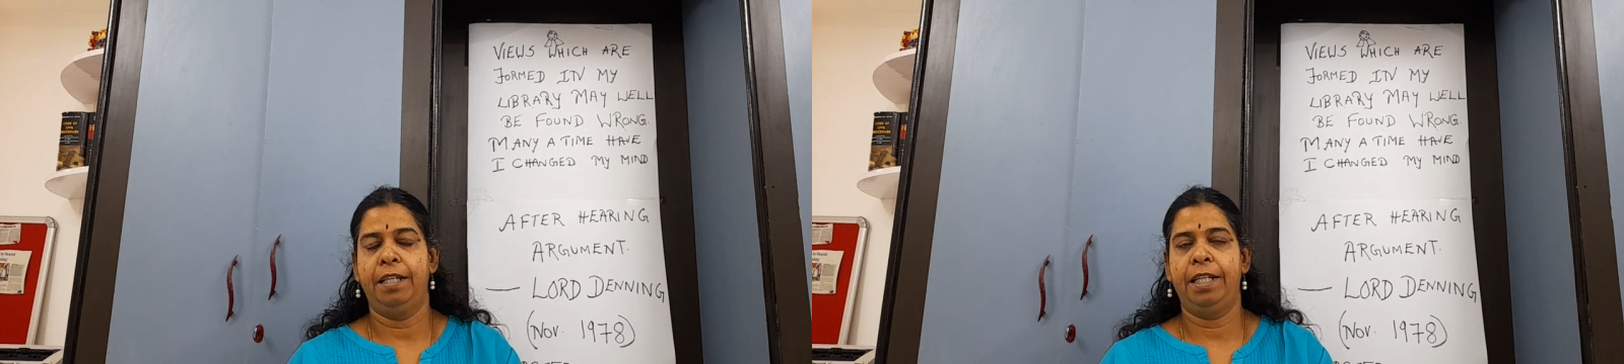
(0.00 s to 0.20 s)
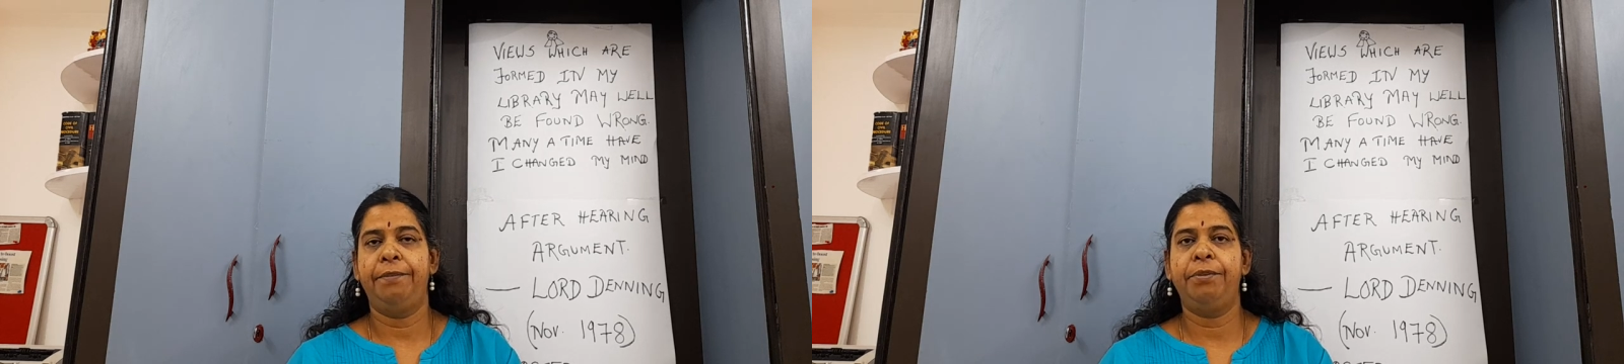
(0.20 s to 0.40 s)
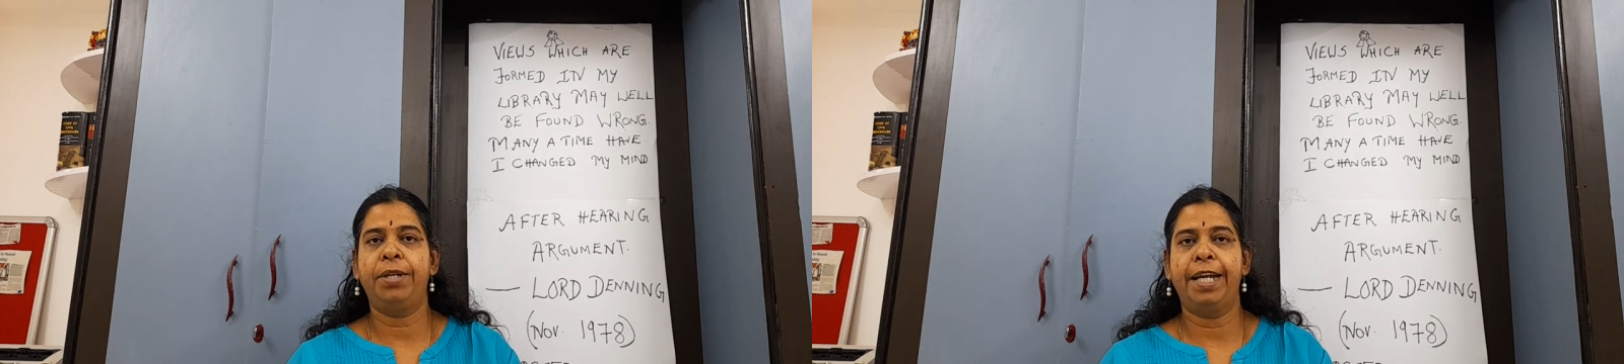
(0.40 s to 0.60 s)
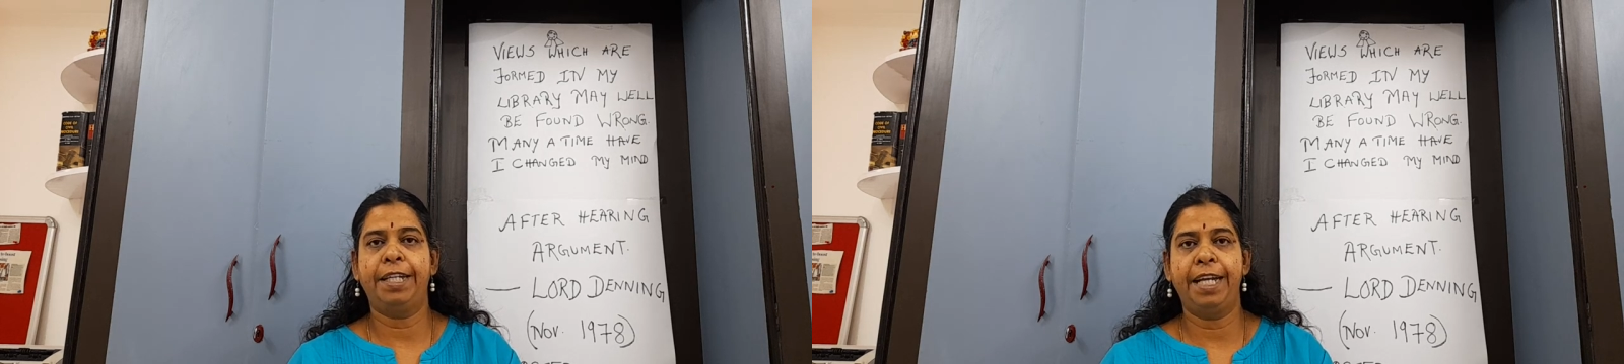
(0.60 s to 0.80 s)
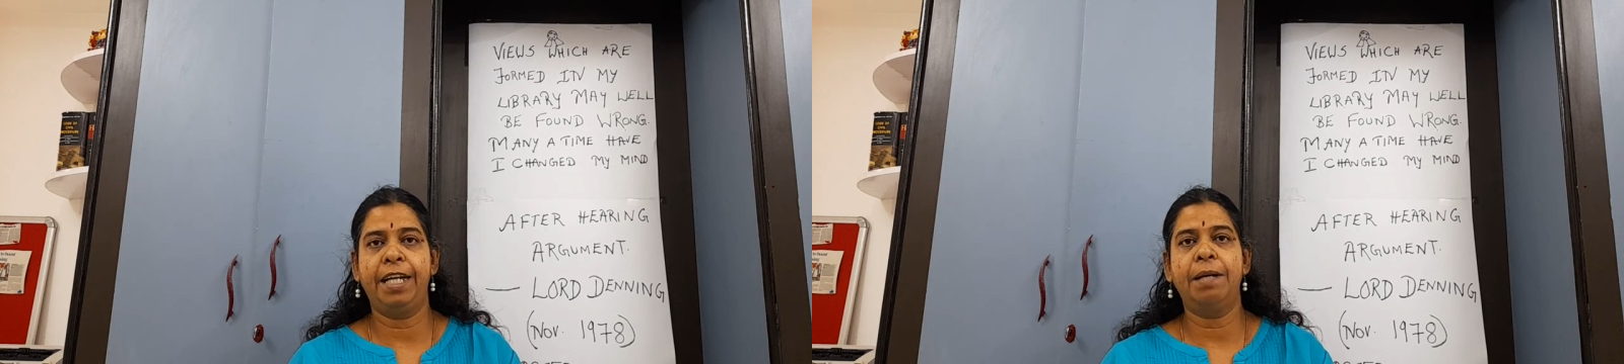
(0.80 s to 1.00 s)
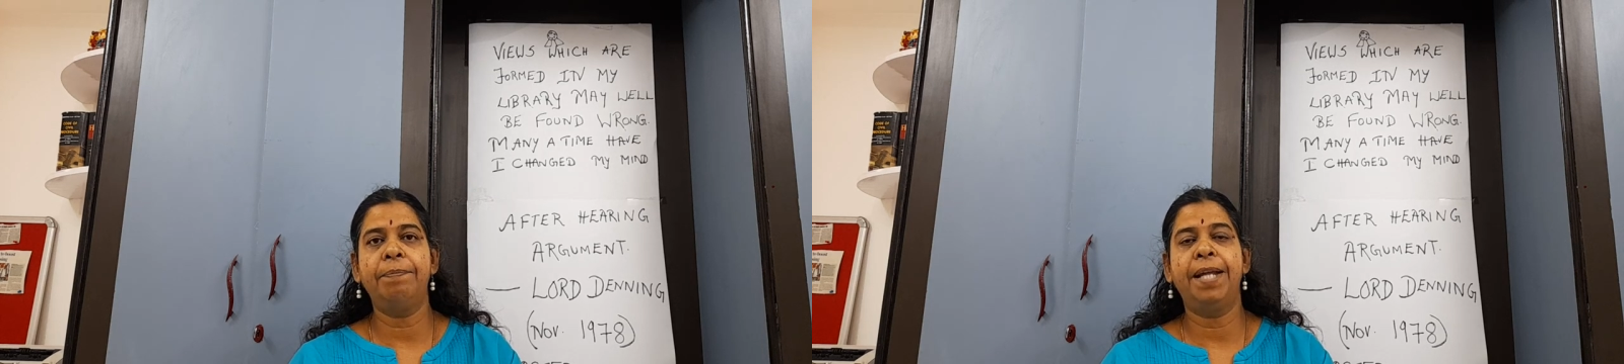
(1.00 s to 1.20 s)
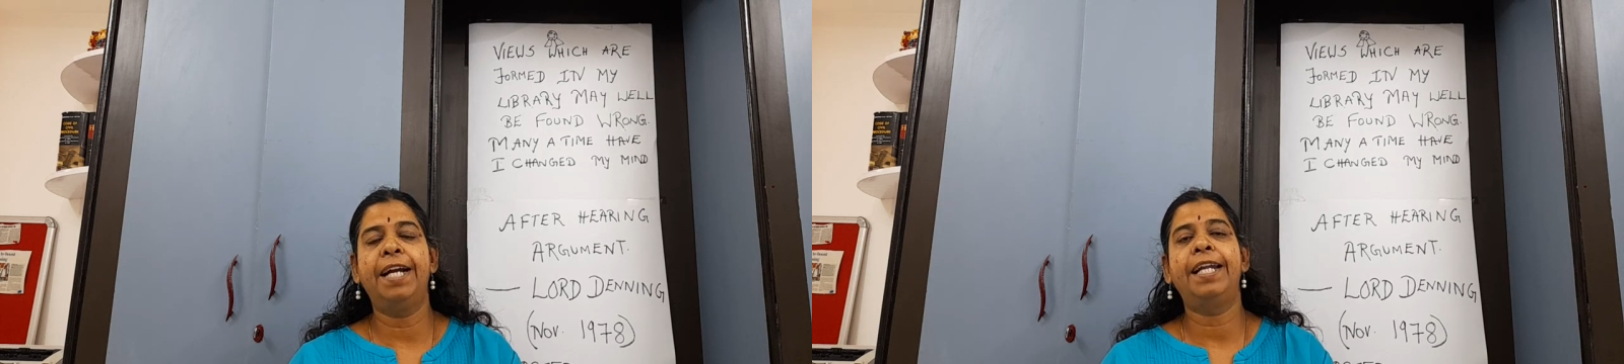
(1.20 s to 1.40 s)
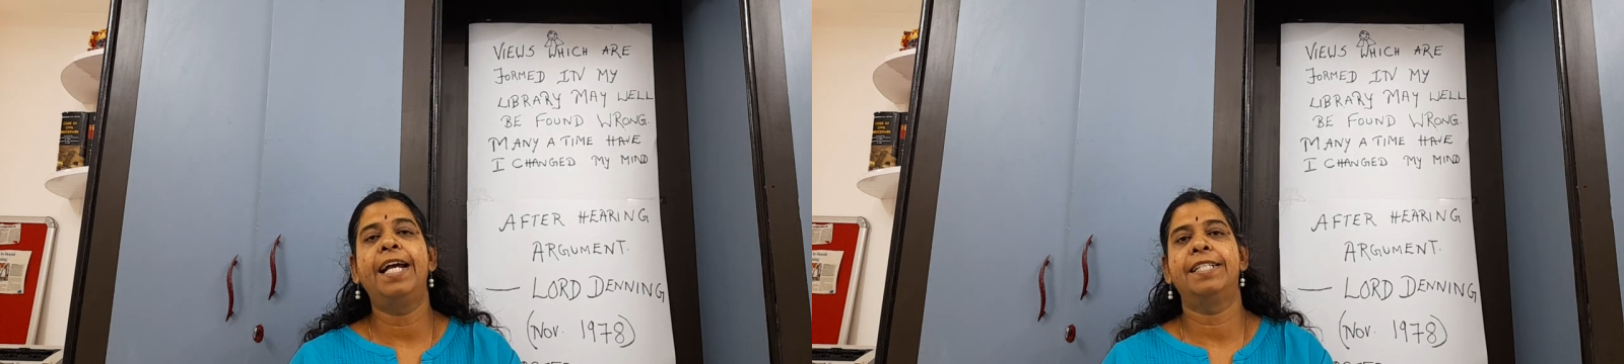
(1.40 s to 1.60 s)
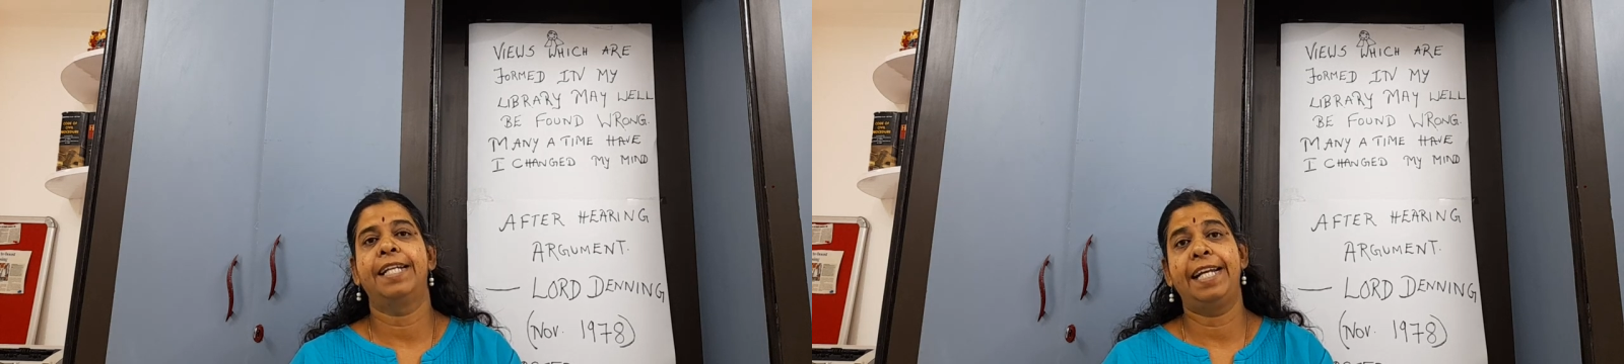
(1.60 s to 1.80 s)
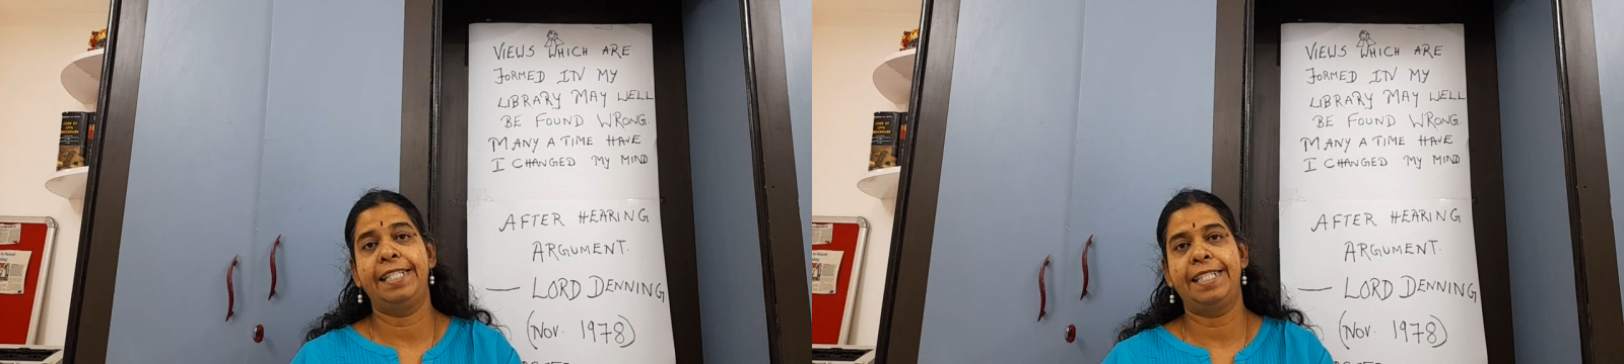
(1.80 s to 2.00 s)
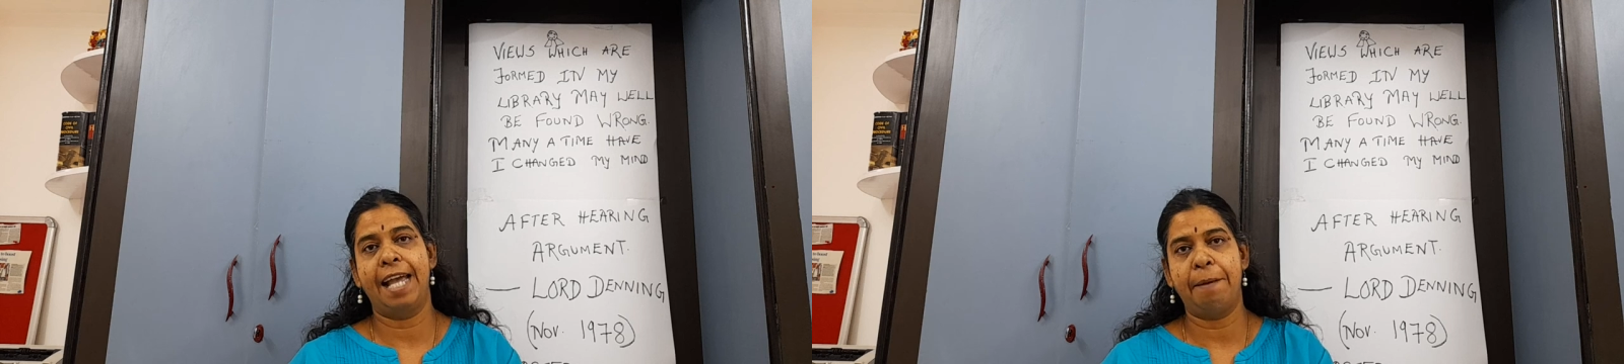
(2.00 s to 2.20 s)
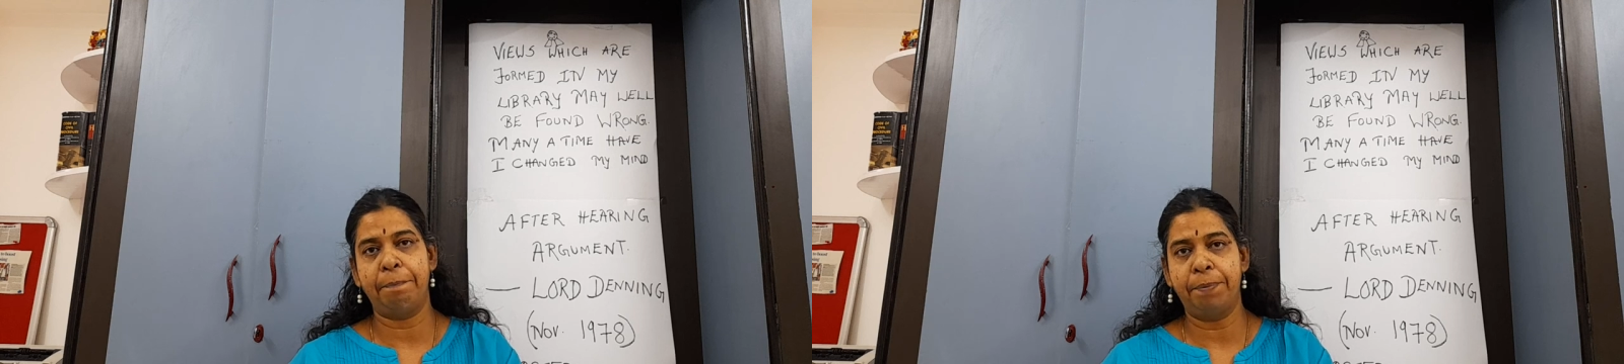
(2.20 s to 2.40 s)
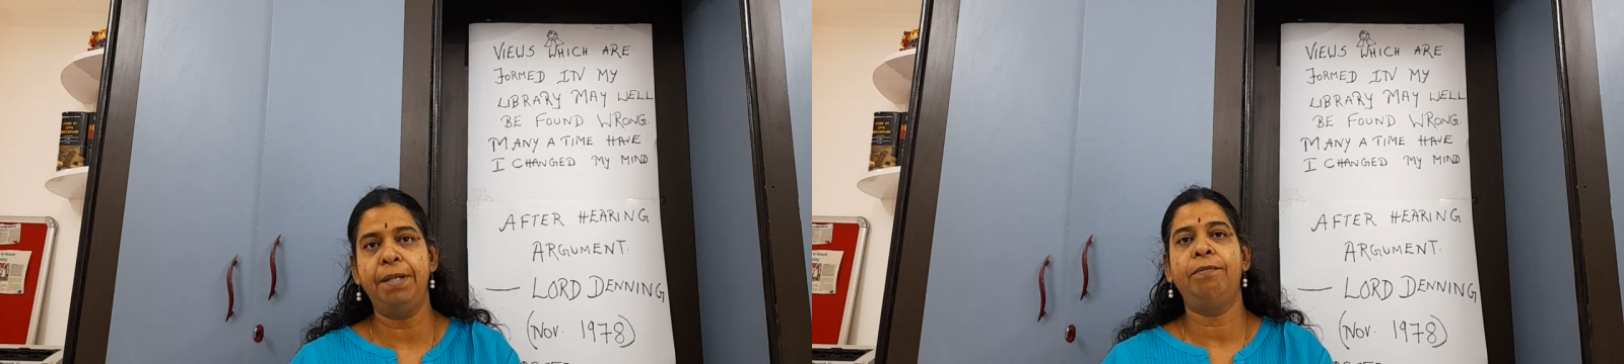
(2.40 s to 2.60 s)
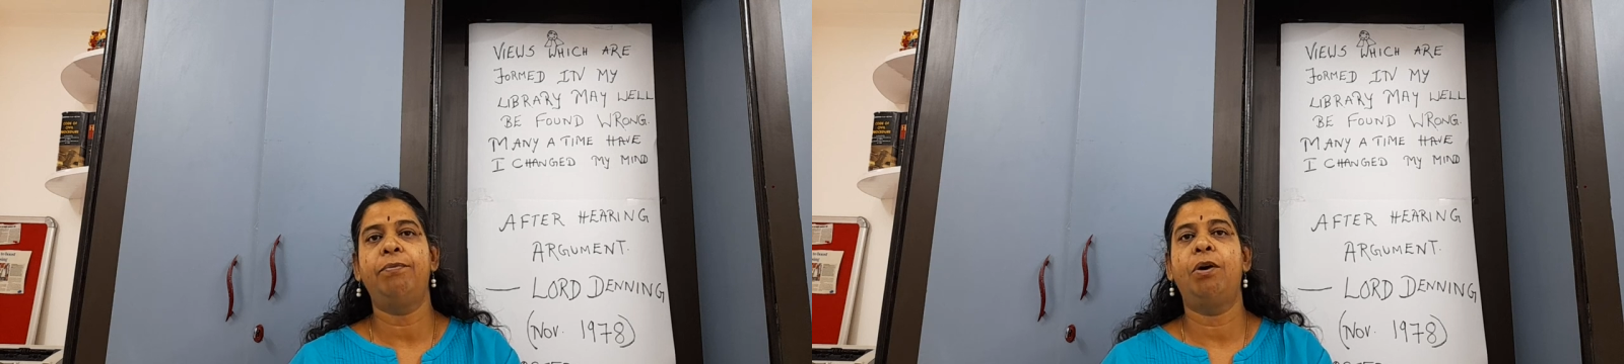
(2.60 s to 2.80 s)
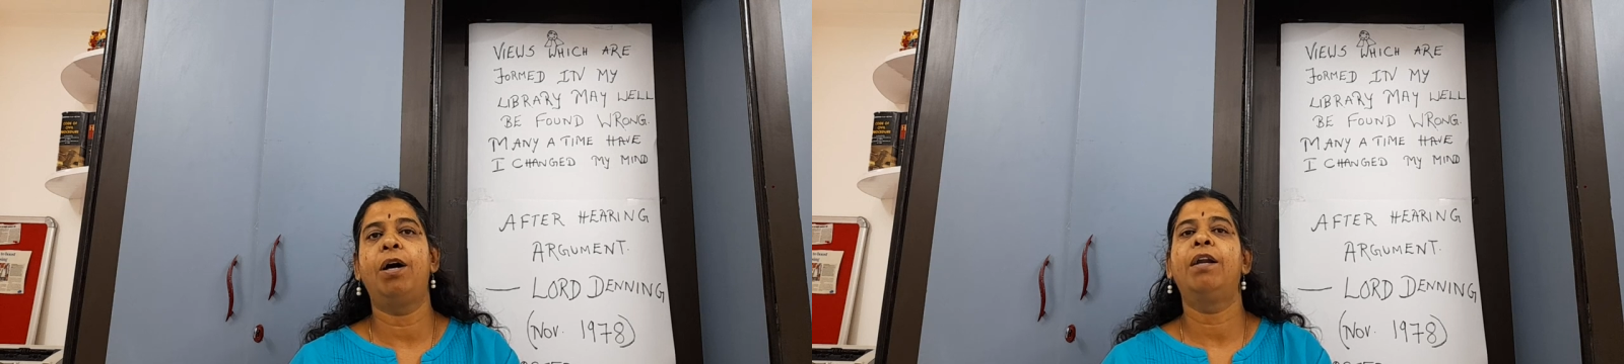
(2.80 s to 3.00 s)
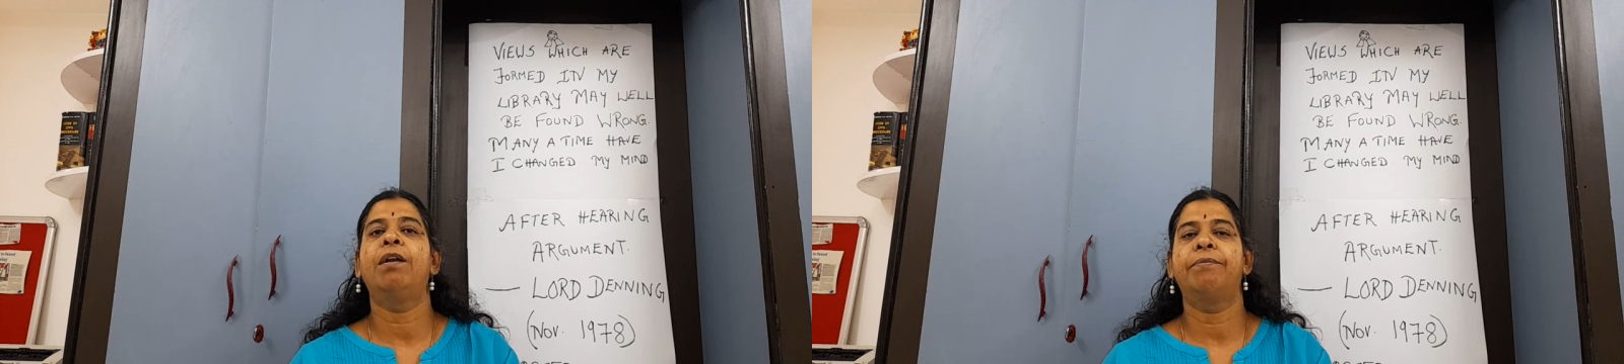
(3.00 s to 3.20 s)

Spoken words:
if you can take up that as an example for